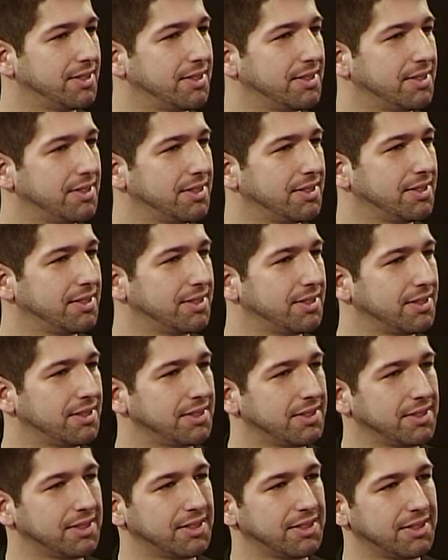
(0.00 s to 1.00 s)
In general
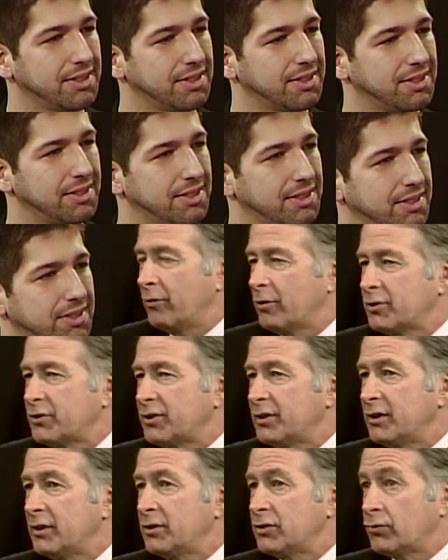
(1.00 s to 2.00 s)
terms, most
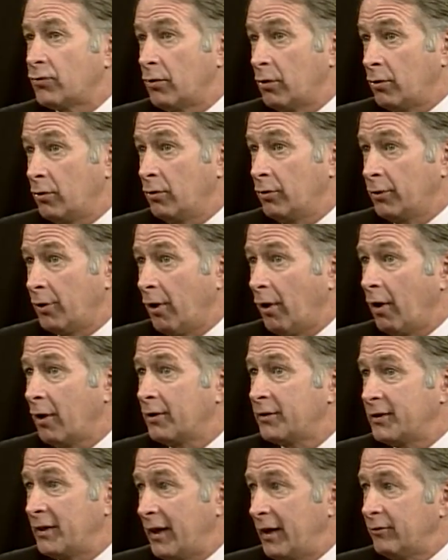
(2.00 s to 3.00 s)
universities recruit
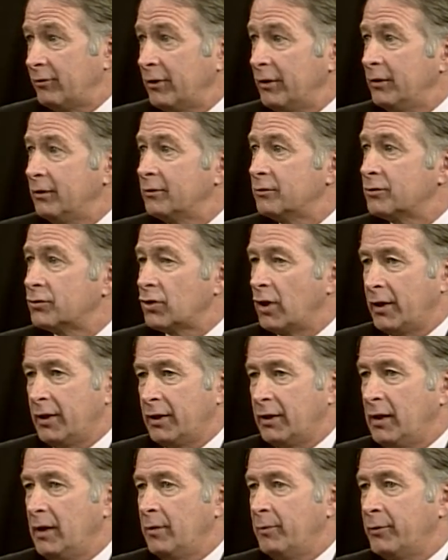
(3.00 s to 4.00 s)
hard and heavy, trying to
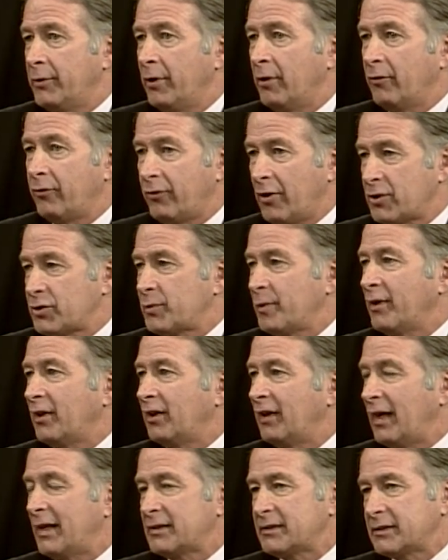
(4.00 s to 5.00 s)
keep their freshman
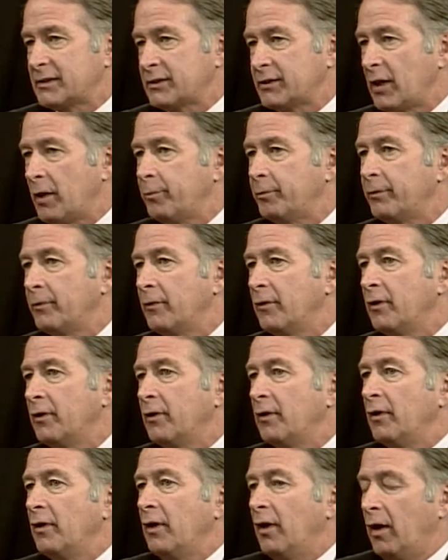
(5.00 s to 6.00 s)
classes up.
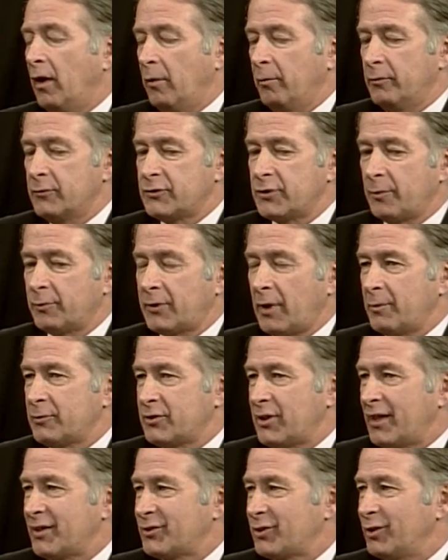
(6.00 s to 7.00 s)
Sometimes
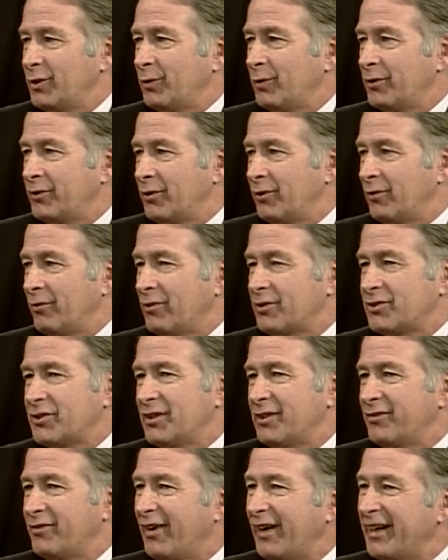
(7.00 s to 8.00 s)
that has to do with
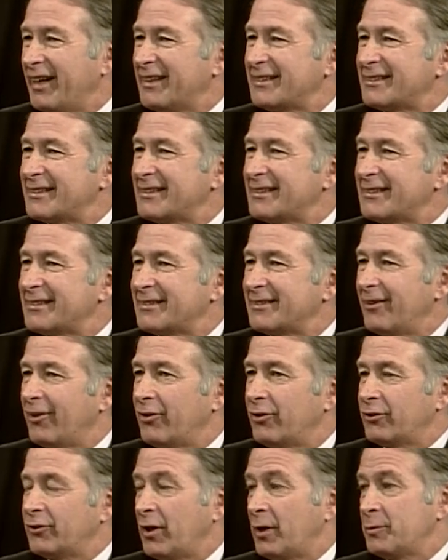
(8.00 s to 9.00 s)
university finances,
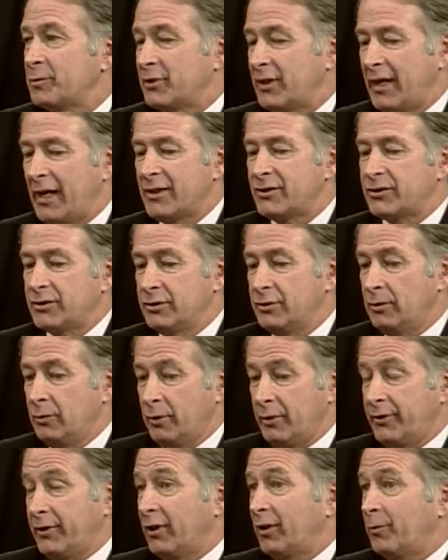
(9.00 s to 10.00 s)
other times it has to do
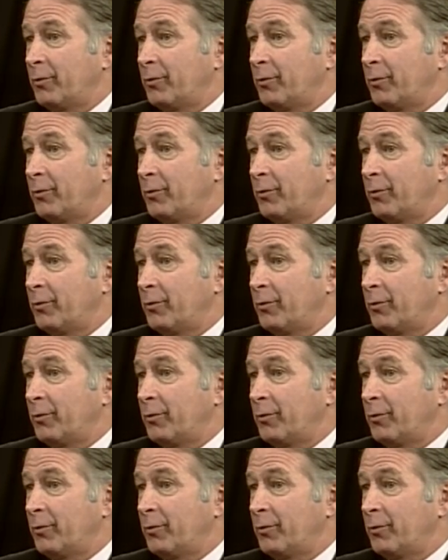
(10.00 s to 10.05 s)
with a